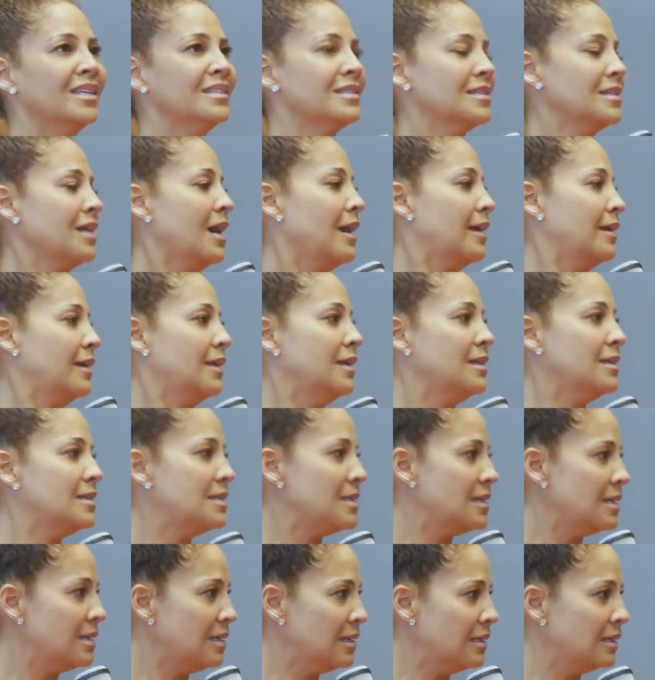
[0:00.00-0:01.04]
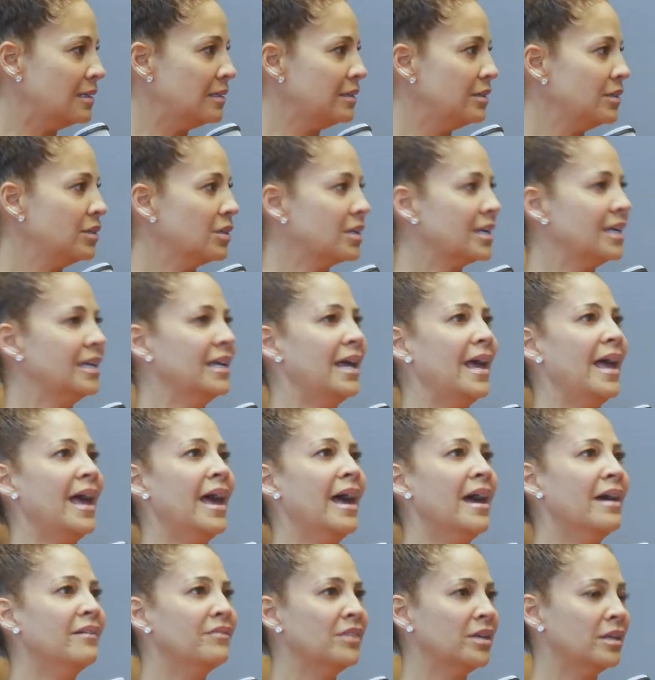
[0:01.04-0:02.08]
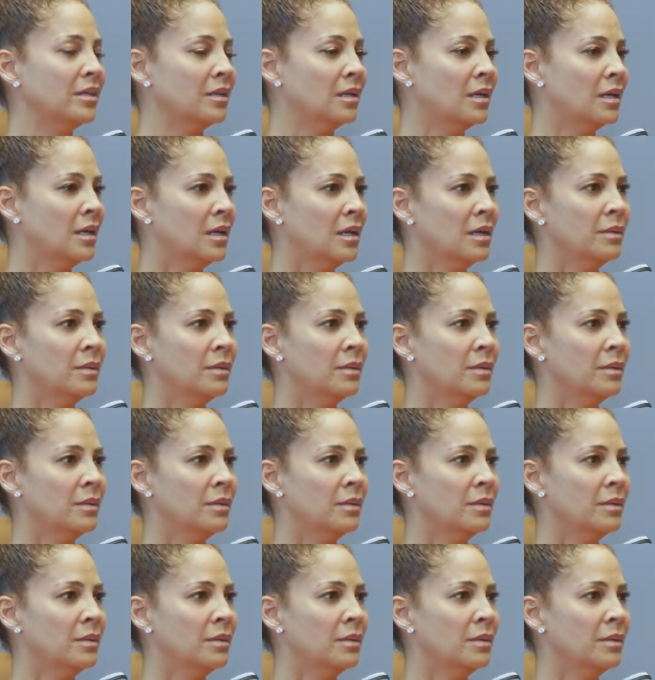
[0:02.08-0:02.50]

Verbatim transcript: it's not easy. Yeah. You're gonna have it.